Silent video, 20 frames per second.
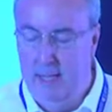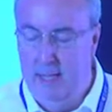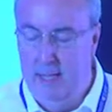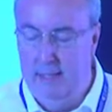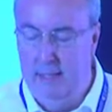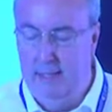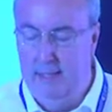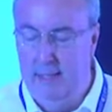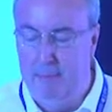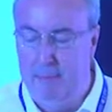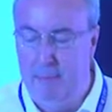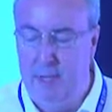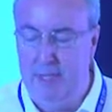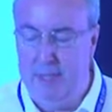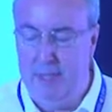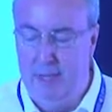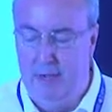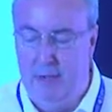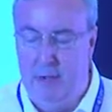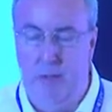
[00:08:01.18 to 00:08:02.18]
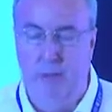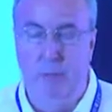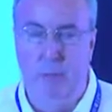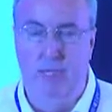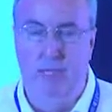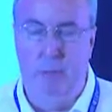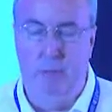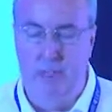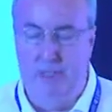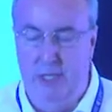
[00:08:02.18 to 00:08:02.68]
the emerging
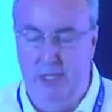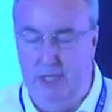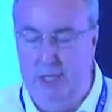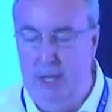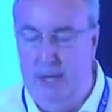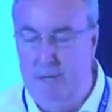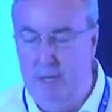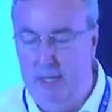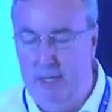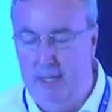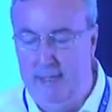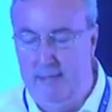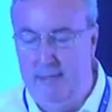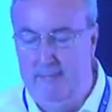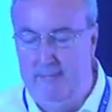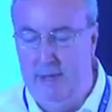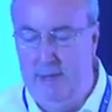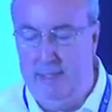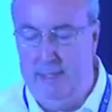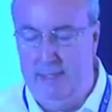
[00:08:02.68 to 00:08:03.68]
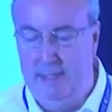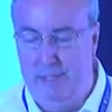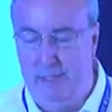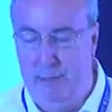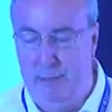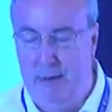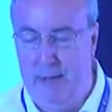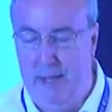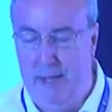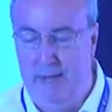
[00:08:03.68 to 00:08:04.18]
economies, which are generally the fastest
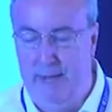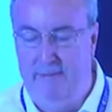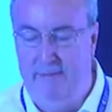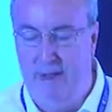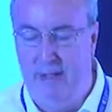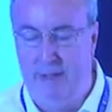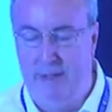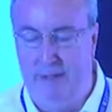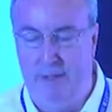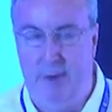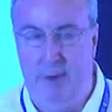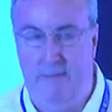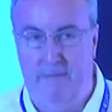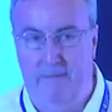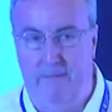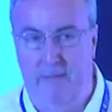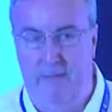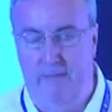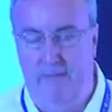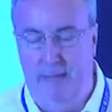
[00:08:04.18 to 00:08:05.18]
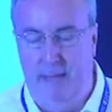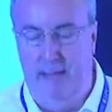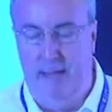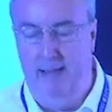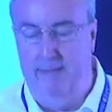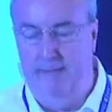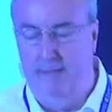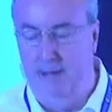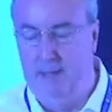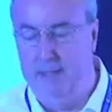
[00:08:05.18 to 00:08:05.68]
growing. In fact, the top
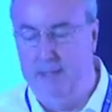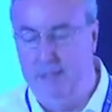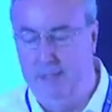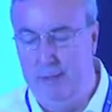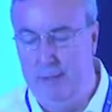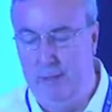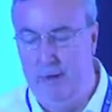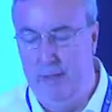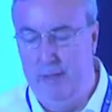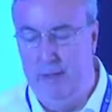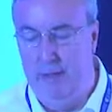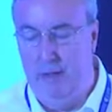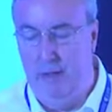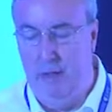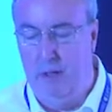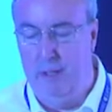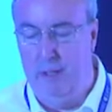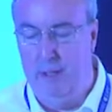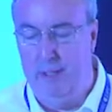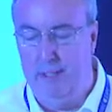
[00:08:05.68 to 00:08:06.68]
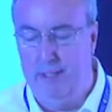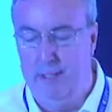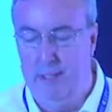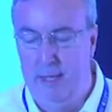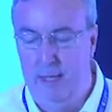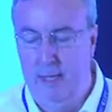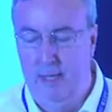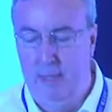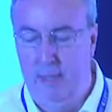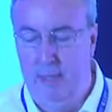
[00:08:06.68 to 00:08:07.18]
15 fastest growing economies
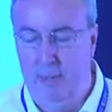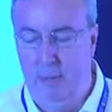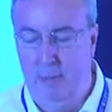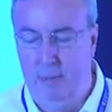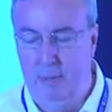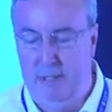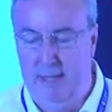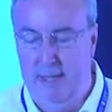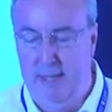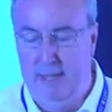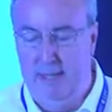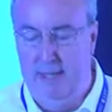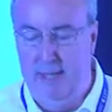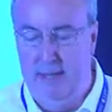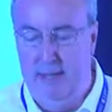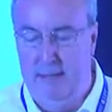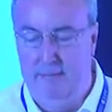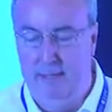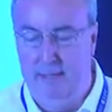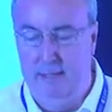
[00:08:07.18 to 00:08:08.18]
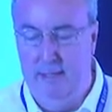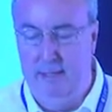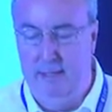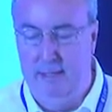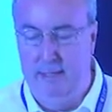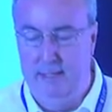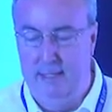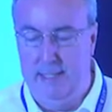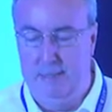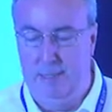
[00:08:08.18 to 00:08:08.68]
that we're projecting over
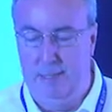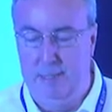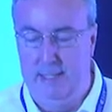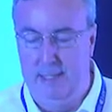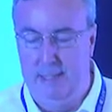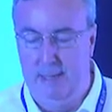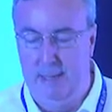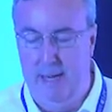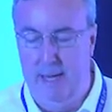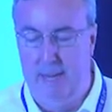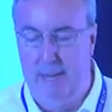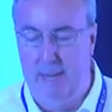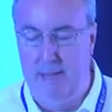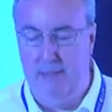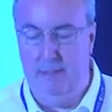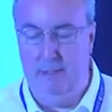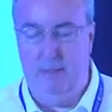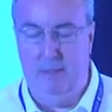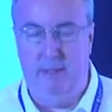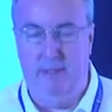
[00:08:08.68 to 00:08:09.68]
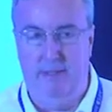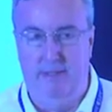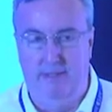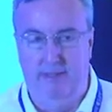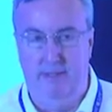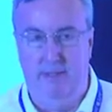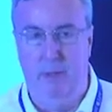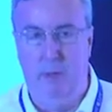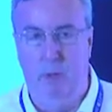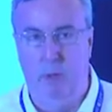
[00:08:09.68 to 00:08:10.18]
this period to
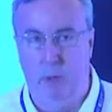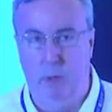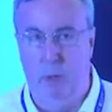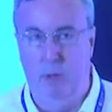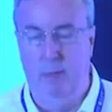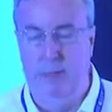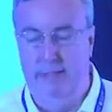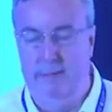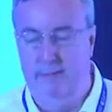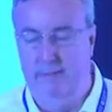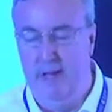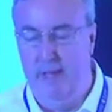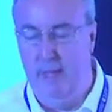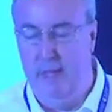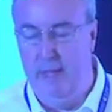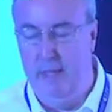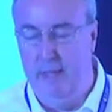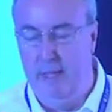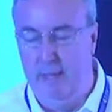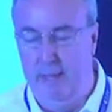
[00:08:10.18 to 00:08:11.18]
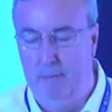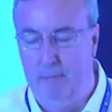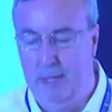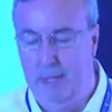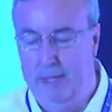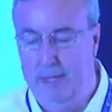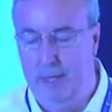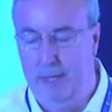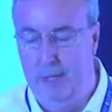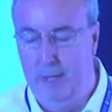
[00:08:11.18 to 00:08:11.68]
2050 will all be developing in
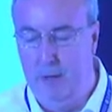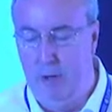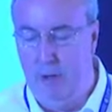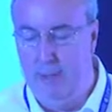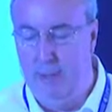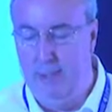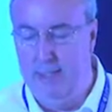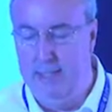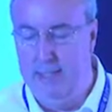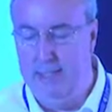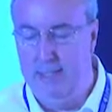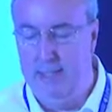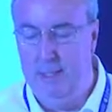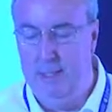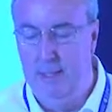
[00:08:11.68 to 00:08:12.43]
emerging economies.